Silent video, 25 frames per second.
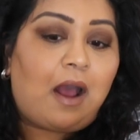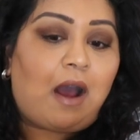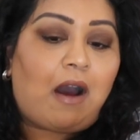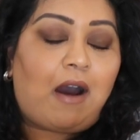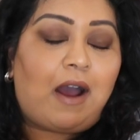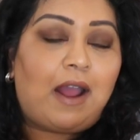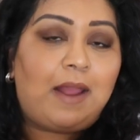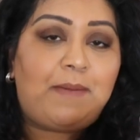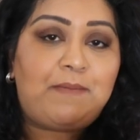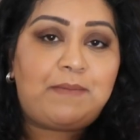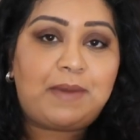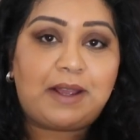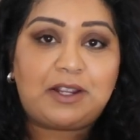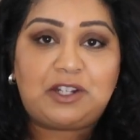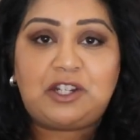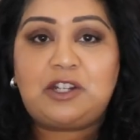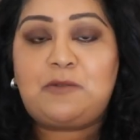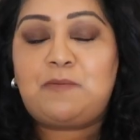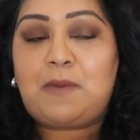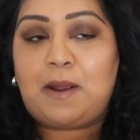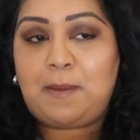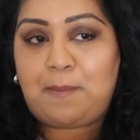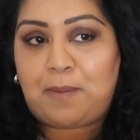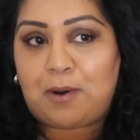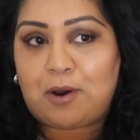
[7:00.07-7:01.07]
I measured
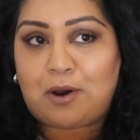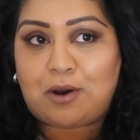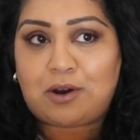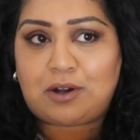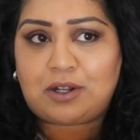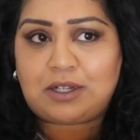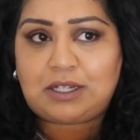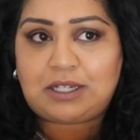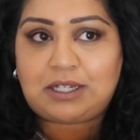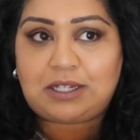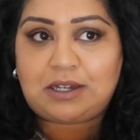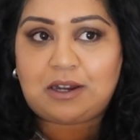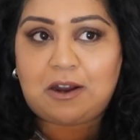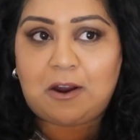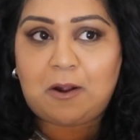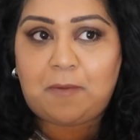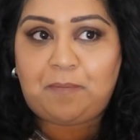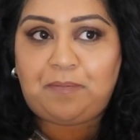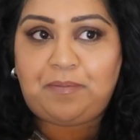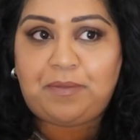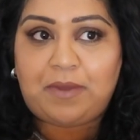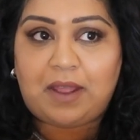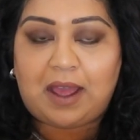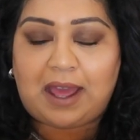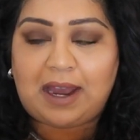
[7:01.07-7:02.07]
my pot
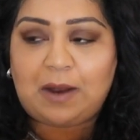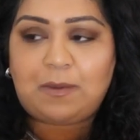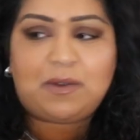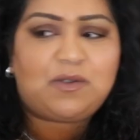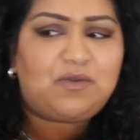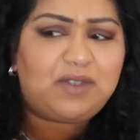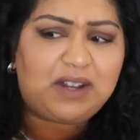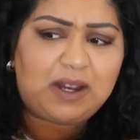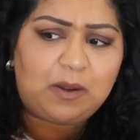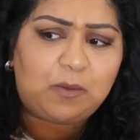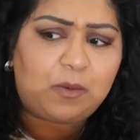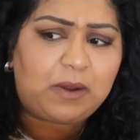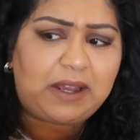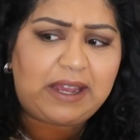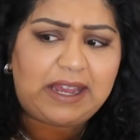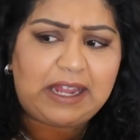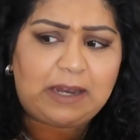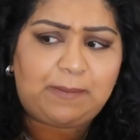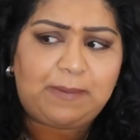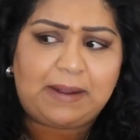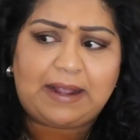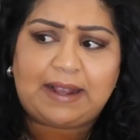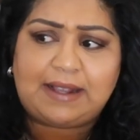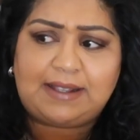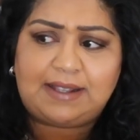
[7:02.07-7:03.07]
and it was really
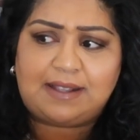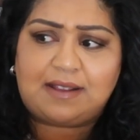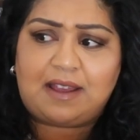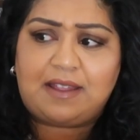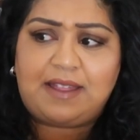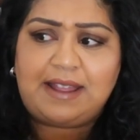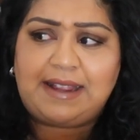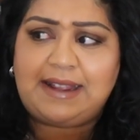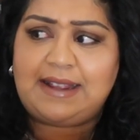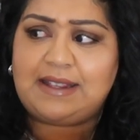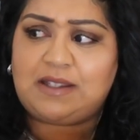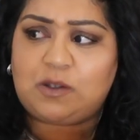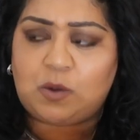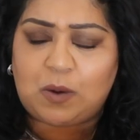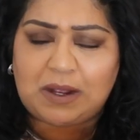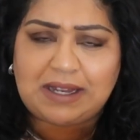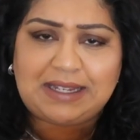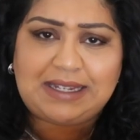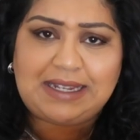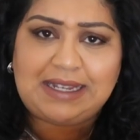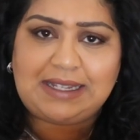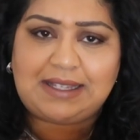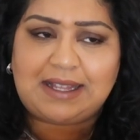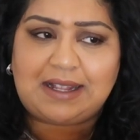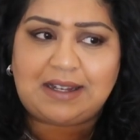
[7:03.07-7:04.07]
weird because I think it's
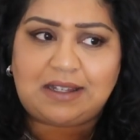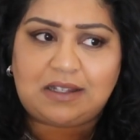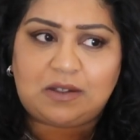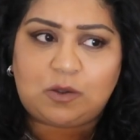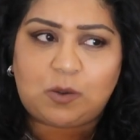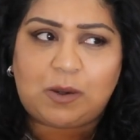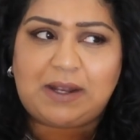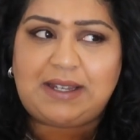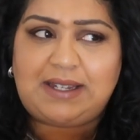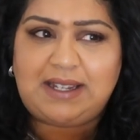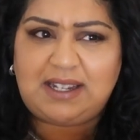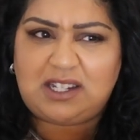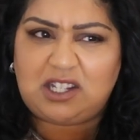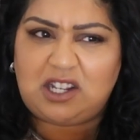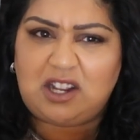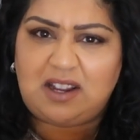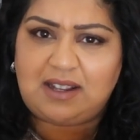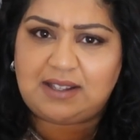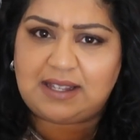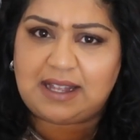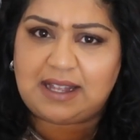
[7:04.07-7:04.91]
22